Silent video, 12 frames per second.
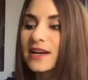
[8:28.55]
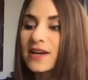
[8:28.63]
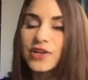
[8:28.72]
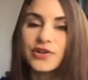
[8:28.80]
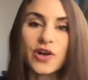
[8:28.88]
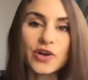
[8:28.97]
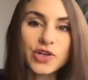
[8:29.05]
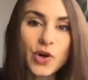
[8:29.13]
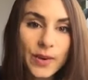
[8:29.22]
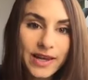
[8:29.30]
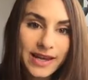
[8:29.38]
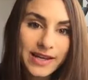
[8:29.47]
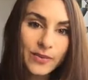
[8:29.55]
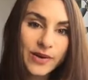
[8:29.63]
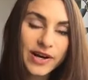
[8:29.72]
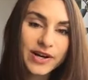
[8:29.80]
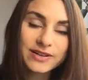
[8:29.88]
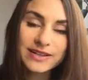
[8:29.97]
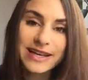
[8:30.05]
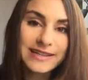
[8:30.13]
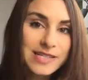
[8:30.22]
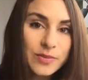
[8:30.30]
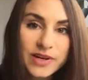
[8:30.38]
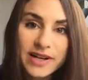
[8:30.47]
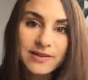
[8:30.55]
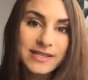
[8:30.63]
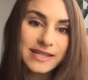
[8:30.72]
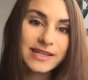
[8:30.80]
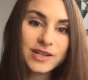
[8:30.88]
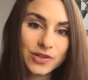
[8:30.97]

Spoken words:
you're not going anywhere, get someone else in